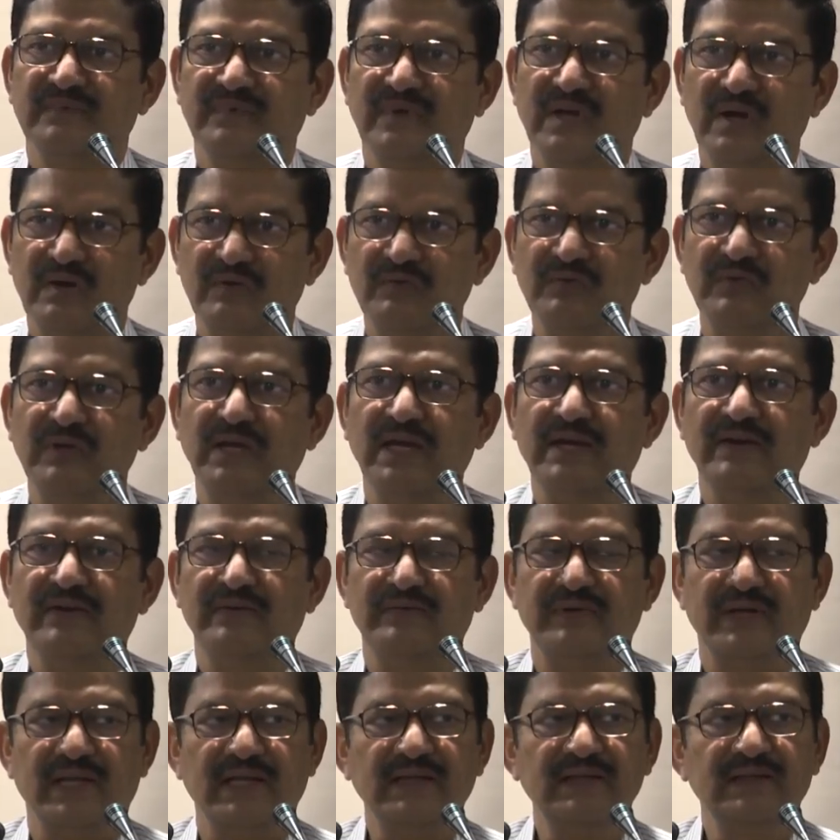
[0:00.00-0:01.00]
how we have
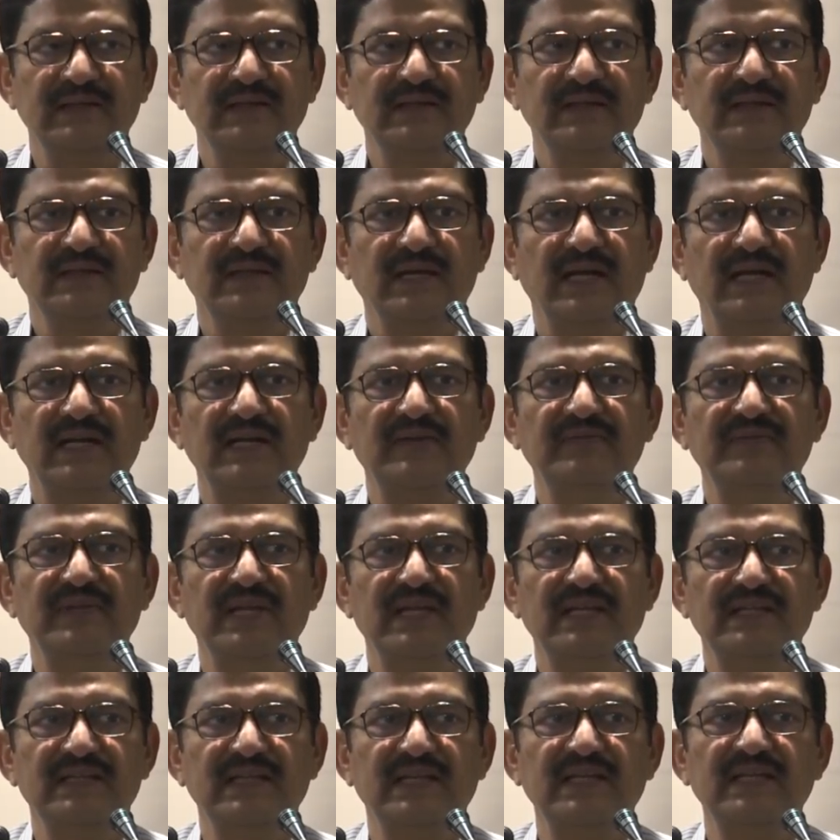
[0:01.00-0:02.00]
done, and if
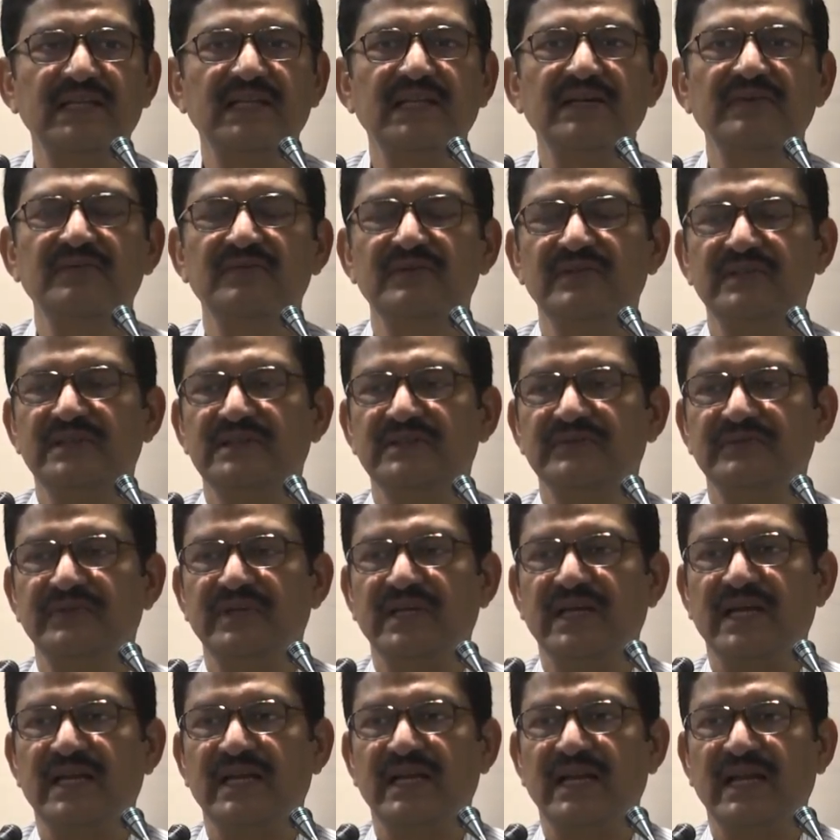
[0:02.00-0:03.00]
there is anything which we
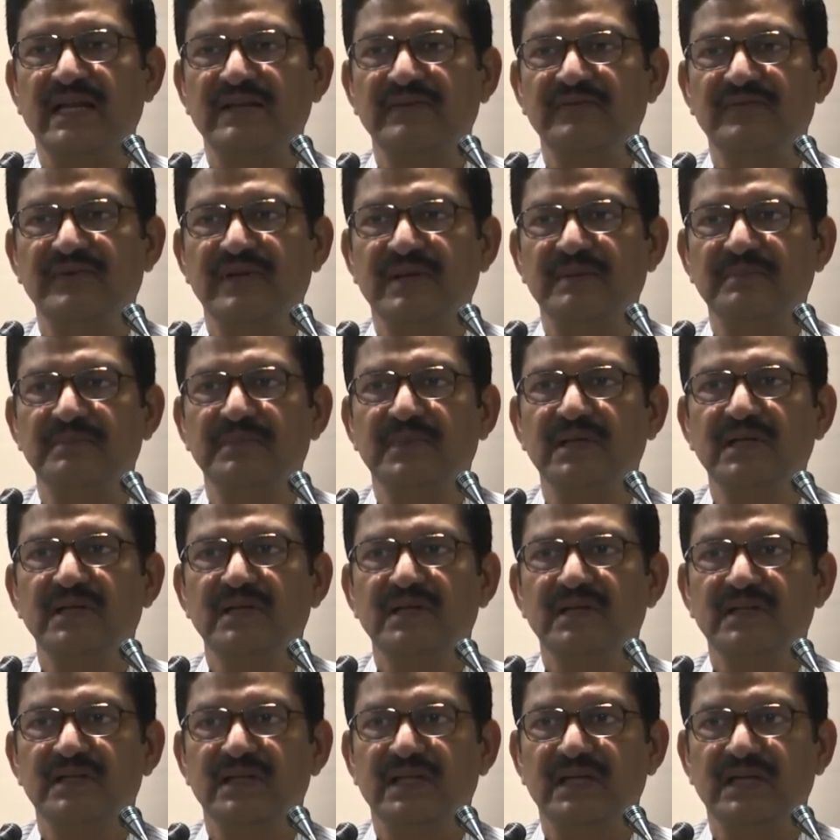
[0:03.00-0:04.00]
can learn from
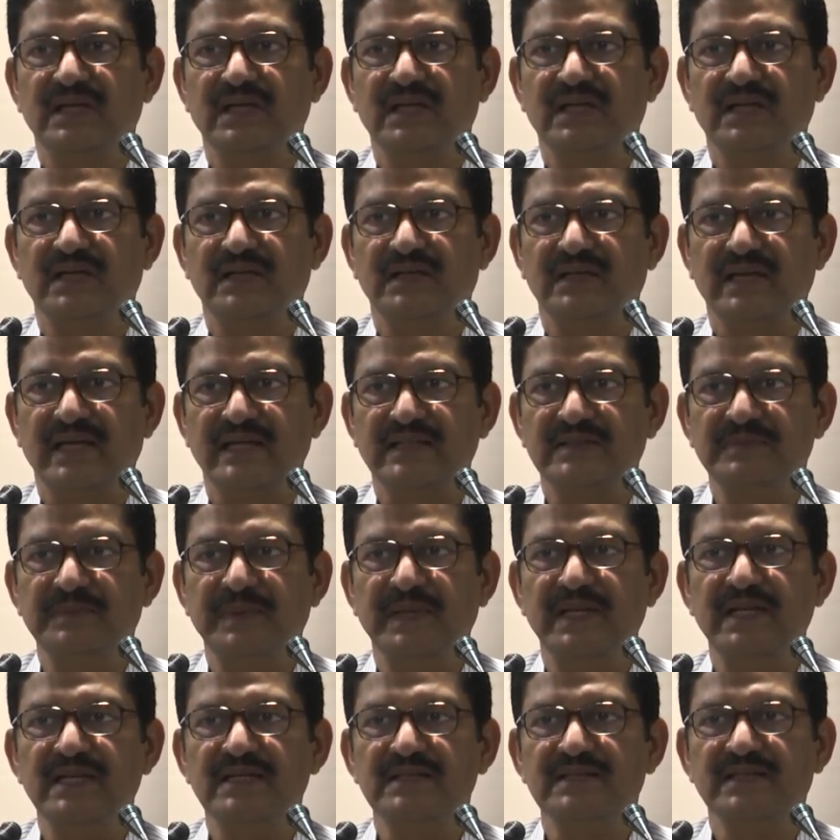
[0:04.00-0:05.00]
the
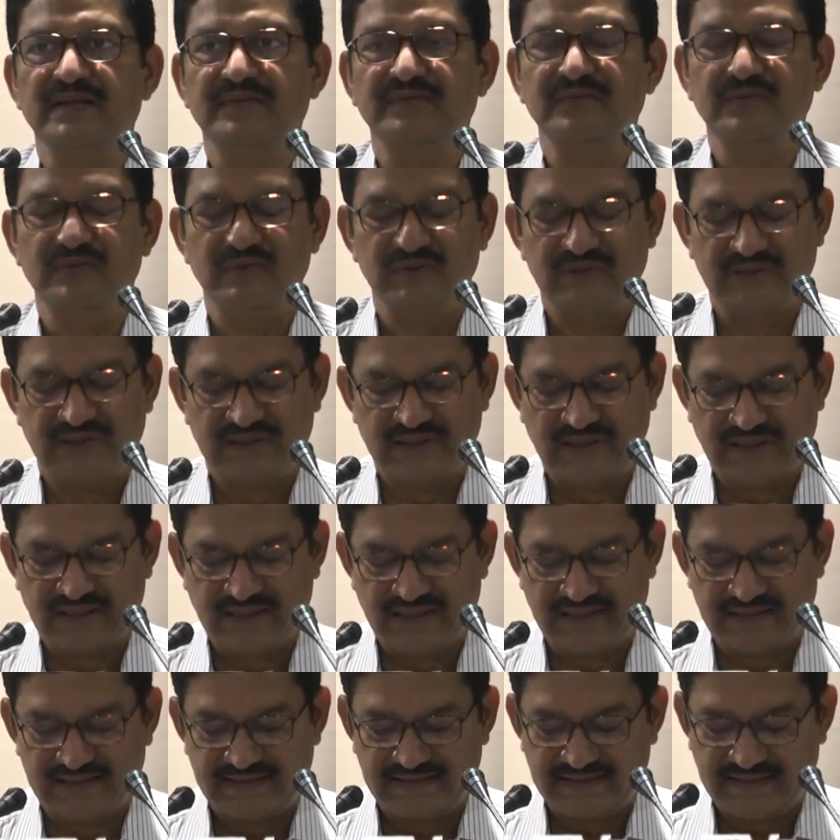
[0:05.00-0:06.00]
experience of those
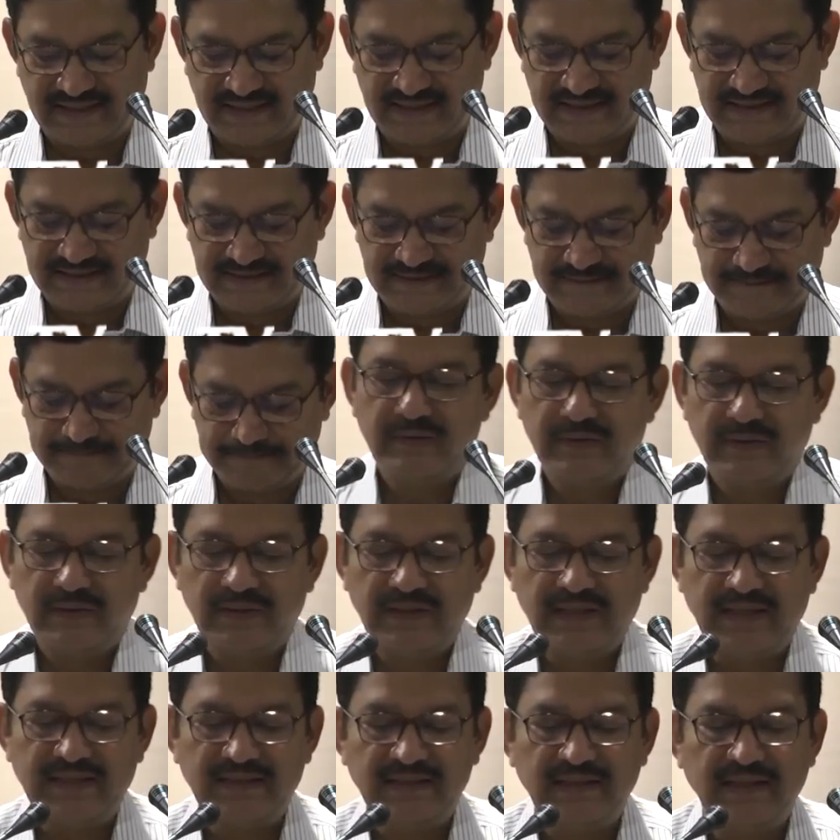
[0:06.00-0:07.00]
other states.
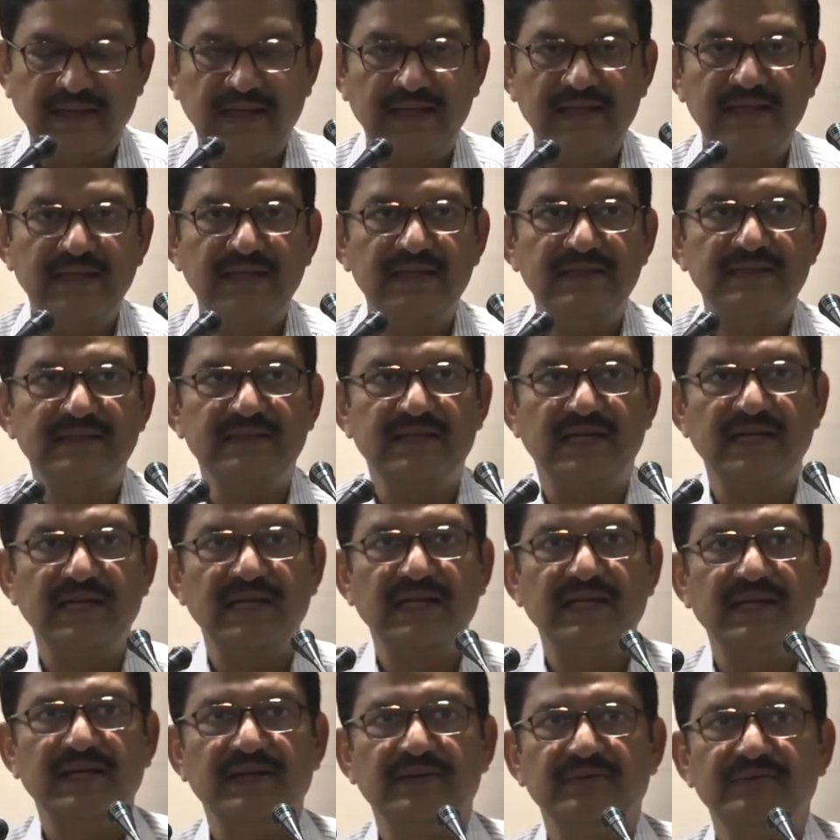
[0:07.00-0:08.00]
Then another
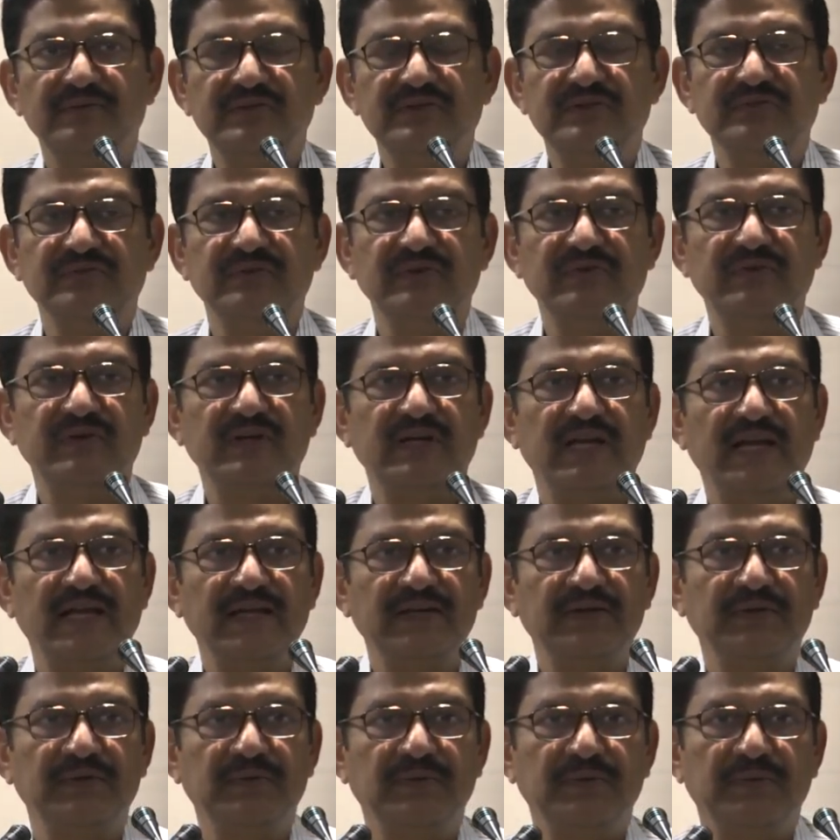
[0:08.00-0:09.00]
study which we would
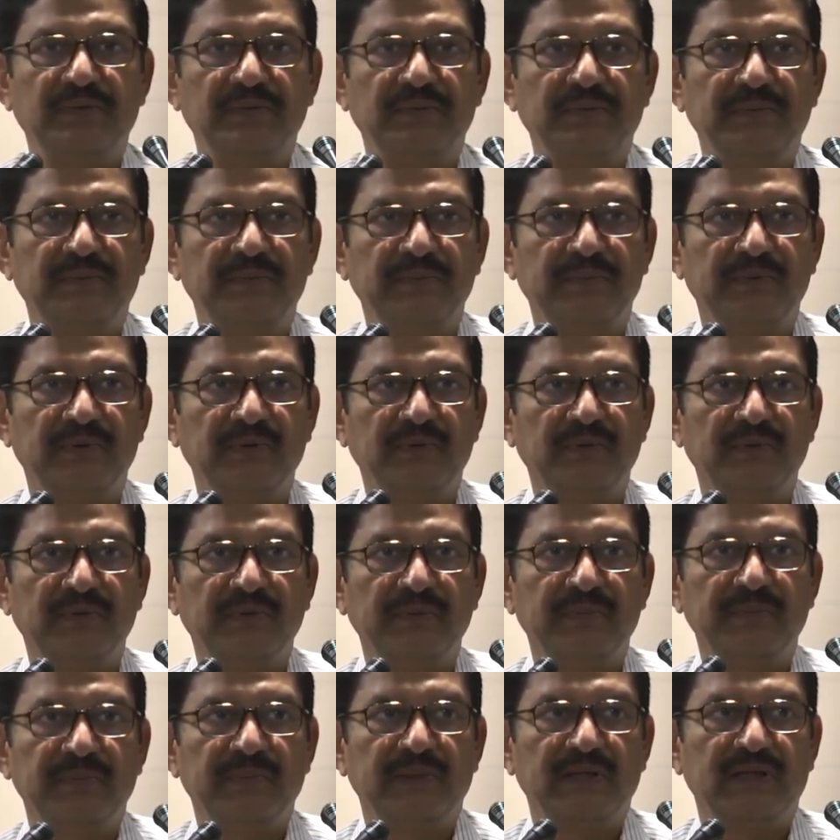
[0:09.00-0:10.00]
like to
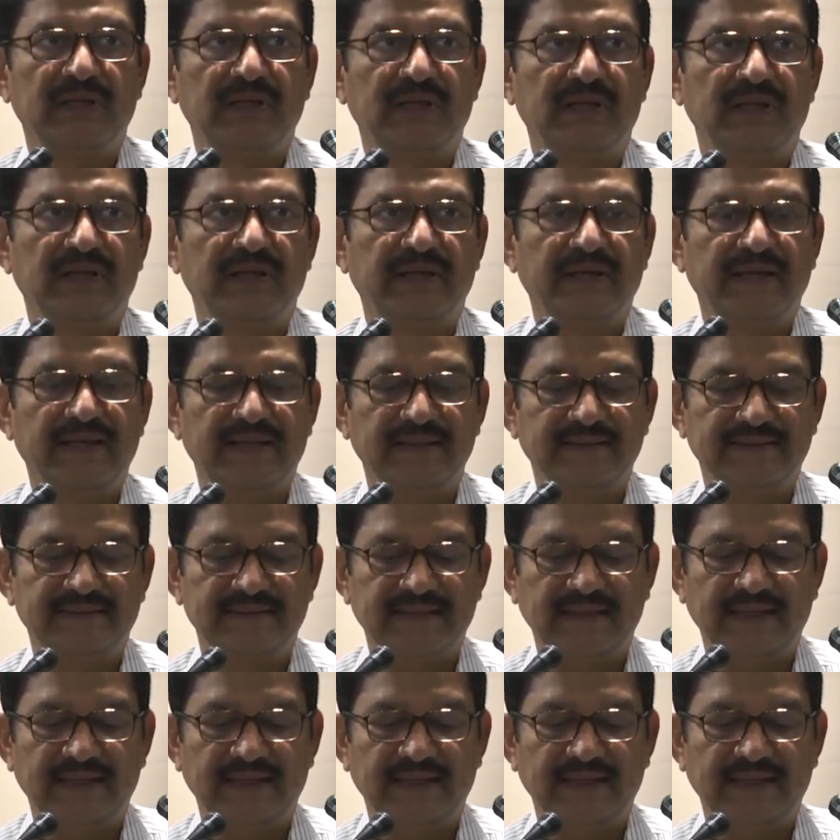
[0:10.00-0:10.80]
do uh, is